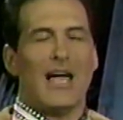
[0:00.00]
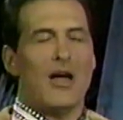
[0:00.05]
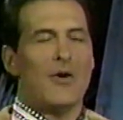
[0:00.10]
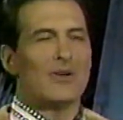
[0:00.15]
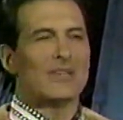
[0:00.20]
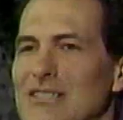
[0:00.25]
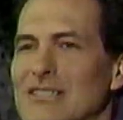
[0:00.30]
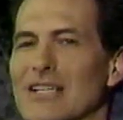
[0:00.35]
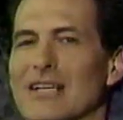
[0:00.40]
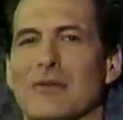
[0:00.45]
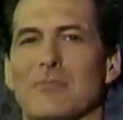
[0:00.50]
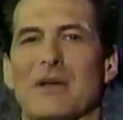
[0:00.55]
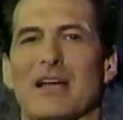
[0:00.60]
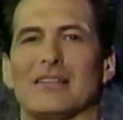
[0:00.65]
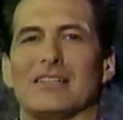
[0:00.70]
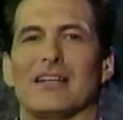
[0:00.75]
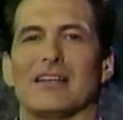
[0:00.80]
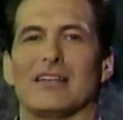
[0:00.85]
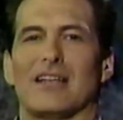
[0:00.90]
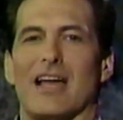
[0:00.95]
I always think
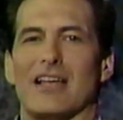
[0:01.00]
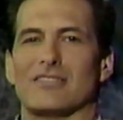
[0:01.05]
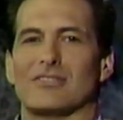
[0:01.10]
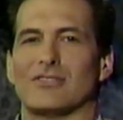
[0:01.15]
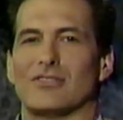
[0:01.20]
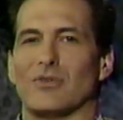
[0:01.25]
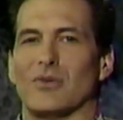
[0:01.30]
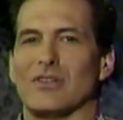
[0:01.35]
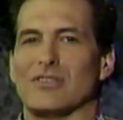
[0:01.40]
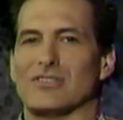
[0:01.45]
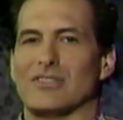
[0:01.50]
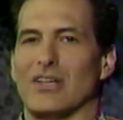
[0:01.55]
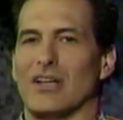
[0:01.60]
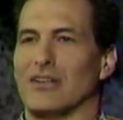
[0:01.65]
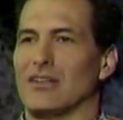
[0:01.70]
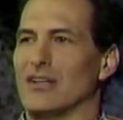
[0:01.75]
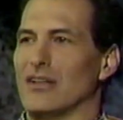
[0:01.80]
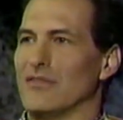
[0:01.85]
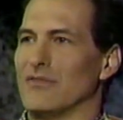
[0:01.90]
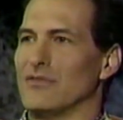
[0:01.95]
about that guy, Stuart
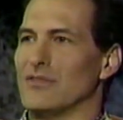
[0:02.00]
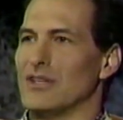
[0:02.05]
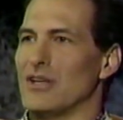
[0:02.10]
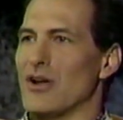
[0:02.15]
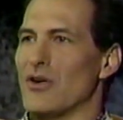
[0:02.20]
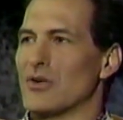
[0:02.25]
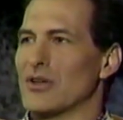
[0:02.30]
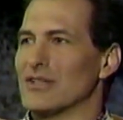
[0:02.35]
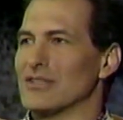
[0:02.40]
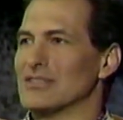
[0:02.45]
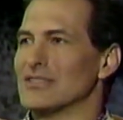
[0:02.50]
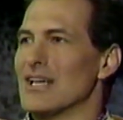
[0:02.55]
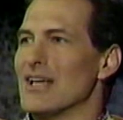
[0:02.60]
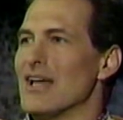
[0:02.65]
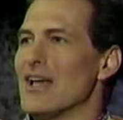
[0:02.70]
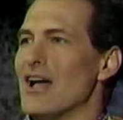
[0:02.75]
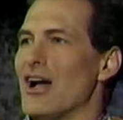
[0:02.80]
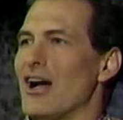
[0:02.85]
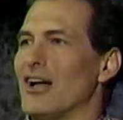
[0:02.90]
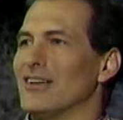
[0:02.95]
Sutcliffe, you know, because
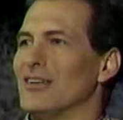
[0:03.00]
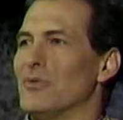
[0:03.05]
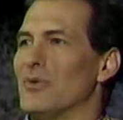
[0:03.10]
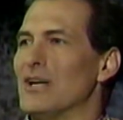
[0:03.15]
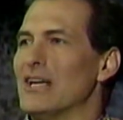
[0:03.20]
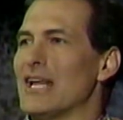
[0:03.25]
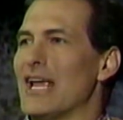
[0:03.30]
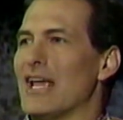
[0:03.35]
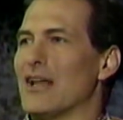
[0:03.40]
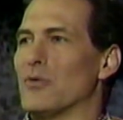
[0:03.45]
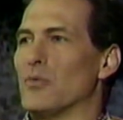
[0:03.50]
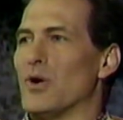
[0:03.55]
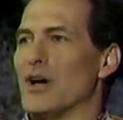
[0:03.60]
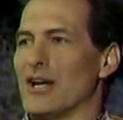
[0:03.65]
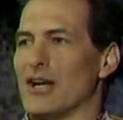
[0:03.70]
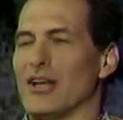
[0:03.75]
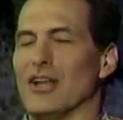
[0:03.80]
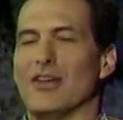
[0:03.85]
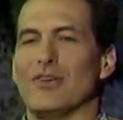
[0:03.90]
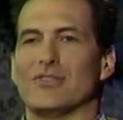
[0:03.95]
on the one hand,
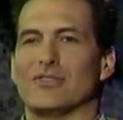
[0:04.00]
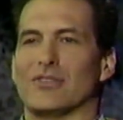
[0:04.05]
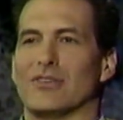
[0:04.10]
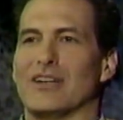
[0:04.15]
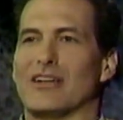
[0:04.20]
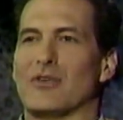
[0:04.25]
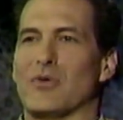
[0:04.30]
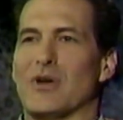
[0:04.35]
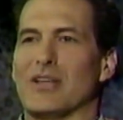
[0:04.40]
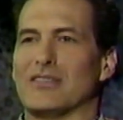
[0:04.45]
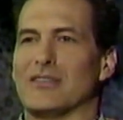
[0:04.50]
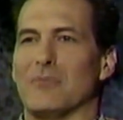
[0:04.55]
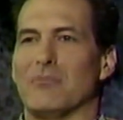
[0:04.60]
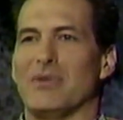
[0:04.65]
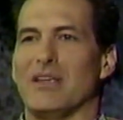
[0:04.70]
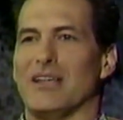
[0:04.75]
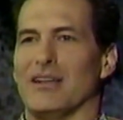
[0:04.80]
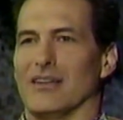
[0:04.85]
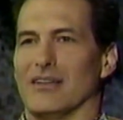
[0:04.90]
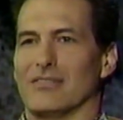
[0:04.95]
what a loser. He quit the
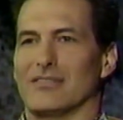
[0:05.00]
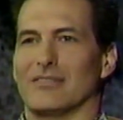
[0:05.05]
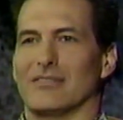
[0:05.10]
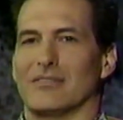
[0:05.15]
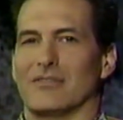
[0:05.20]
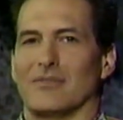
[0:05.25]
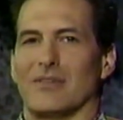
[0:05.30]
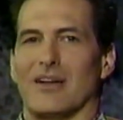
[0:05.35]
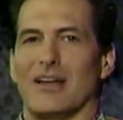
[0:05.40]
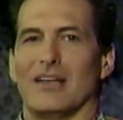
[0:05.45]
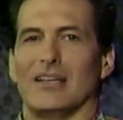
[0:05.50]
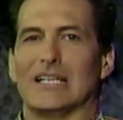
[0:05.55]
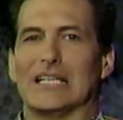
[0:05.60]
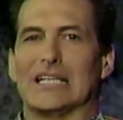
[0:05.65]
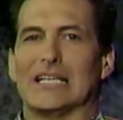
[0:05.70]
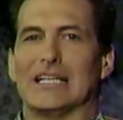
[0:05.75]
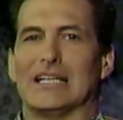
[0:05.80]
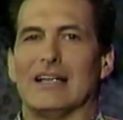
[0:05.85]
Beatles, right?